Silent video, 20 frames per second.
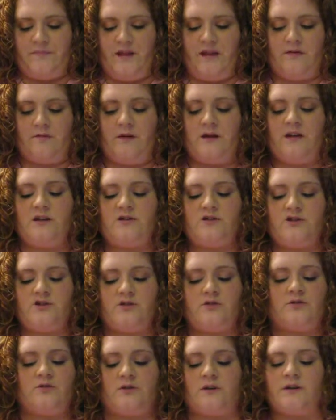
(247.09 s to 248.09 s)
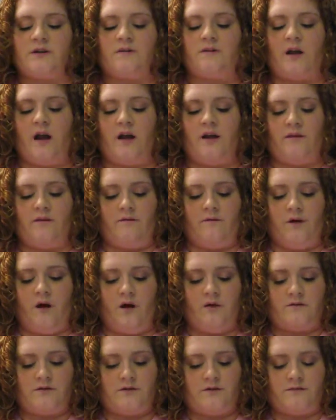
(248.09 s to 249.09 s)
Even his children have gotten
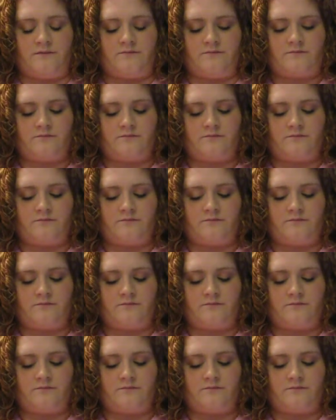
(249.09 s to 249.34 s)
involved.